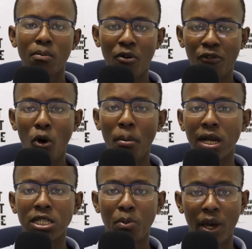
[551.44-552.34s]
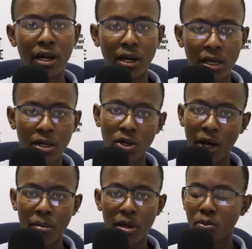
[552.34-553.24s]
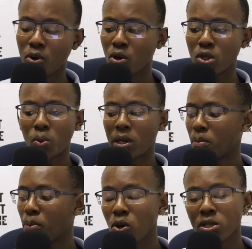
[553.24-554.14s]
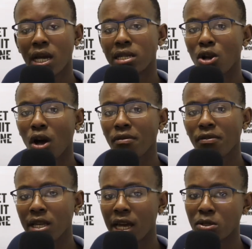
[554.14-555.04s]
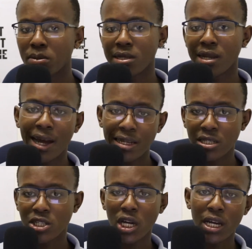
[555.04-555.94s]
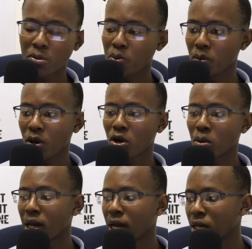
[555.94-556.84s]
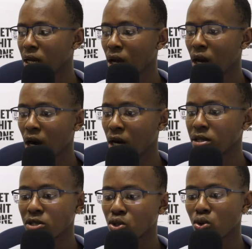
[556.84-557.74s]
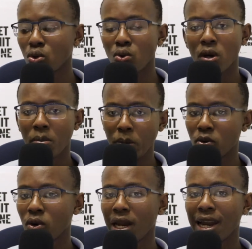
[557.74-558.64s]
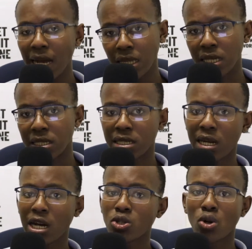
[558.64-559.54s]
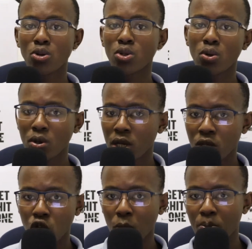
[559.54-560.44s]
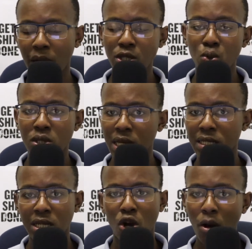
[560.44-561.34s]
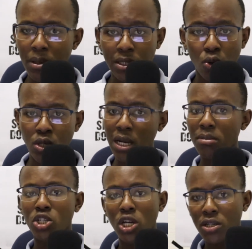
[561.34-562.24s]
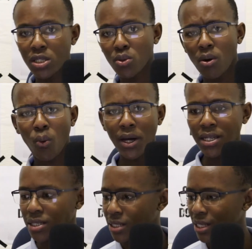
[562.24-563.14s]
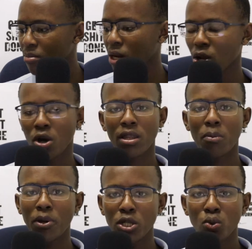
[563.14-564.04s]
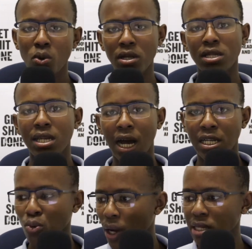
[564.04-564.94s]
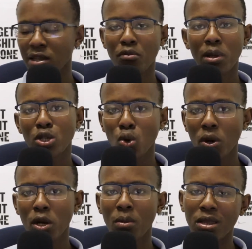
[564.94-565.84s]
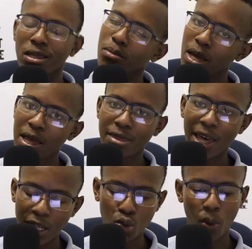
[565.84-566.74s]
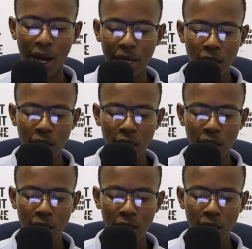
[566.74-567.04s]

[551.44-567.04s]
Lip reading: perform much better. You know what I mean? Because when a post has a lot of engagements, likes, and shares, people are going to be like, oh, this is cool. People really like this. Then I should also drop my 2 cents and comment, or let me share it as well. What is this? Let me click on their page. Who are these guys? Why is everybody talking about them? That's why.